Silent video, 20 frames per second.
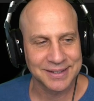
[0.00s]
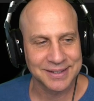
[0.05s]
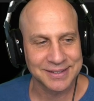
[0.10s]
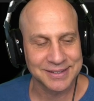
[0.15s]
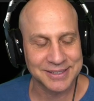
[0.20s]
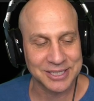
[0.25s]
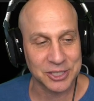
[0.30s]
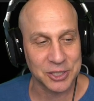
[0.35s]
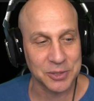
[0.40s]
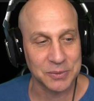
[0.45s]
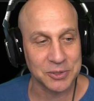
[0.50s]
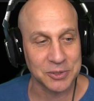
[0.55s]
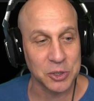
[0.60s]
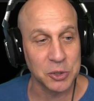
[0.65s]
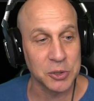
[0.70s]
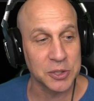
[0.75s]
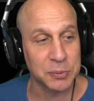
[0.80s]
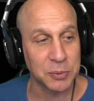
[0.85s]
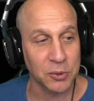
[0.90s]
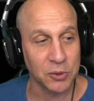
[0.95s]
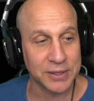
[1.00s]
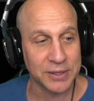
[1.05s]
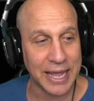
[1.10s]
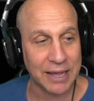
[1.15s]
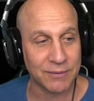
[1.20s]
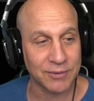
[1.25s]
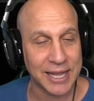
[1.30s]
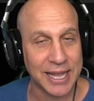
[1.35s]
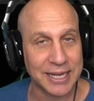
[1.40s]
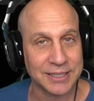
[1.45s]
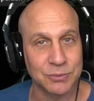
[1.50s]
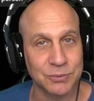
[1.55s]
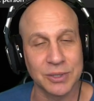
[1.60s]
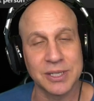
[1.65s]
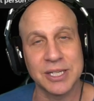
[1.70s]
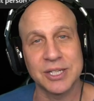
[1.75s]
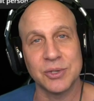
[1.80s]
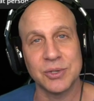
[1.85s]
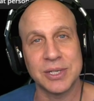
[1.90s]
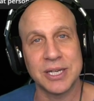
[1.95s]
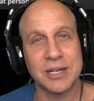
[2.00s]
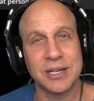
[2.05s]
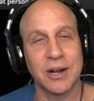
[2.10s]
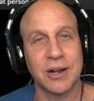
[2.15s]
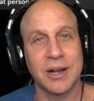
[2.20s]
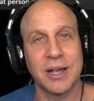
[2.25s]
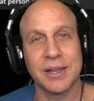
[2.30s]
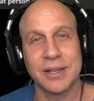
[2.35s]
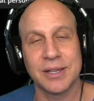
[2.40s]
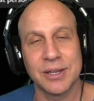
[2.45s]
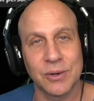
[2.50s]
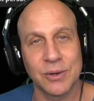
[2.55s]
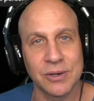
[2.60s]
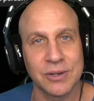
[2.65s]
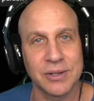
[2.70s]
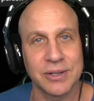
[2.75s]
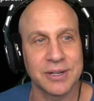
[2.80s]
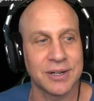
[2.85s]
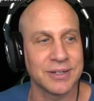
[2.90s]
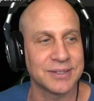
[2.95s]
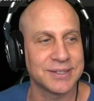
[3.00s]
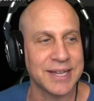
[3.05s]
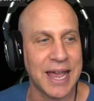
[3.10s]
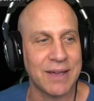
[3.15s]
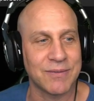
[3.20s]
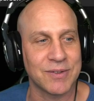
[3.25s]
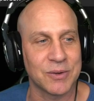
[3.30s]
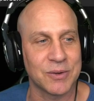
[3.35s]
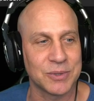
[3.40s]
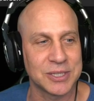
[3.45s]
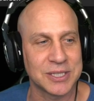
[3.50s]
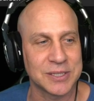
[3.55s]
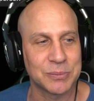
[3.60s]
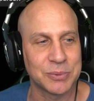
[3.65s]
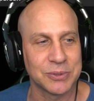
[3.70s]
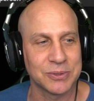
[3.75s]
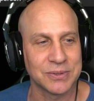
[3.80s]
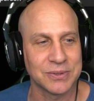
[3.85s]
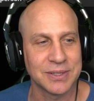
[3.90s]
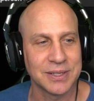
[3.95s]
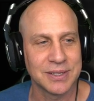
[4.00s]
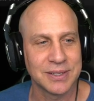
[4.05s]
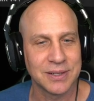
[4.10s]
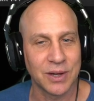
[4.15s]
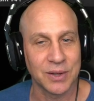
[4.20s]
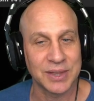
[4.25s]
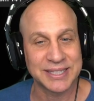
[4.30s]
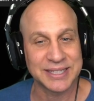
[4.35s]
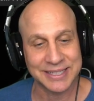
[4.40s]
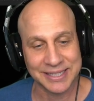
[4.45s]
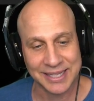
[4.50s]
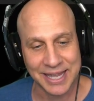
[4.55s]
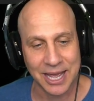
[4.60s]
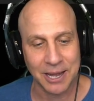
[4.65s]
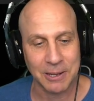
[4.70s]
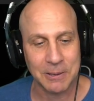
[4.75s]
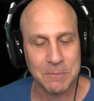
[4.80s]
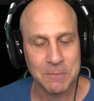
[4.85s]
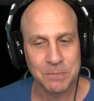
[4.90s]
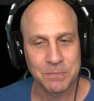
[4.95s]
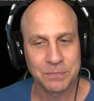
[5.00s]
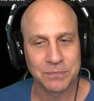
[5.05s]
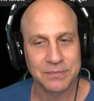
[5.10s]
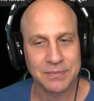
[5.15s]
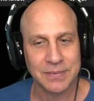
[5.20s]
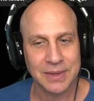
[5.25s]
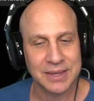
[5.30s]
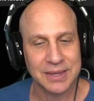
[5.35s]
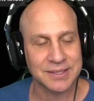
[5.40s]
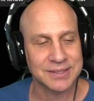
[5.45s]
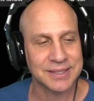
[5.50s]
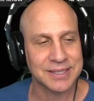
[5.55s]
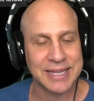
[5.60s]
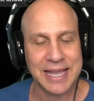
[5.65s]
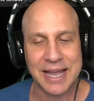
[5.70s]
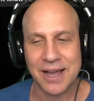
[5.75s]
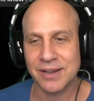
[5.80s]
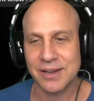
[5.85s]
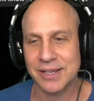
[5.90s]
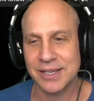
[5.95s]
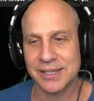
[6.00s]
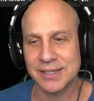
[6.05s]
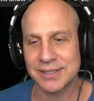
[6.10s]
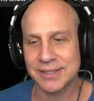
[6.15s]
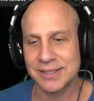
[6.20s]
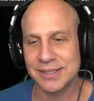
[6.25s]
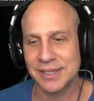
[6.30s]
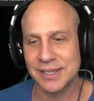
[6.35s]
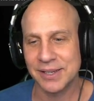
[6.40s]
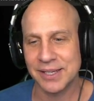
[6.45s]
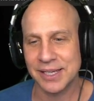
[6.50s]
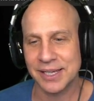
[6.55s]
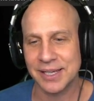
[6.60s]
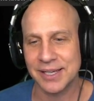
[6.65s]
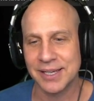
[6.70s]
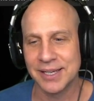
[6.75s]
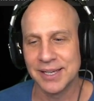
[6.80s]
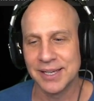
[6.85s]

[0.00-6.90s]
Did you just pull Cavalax? Well, then you need our Eleonora and our Zavia we just pulled on this account. This account is killing it.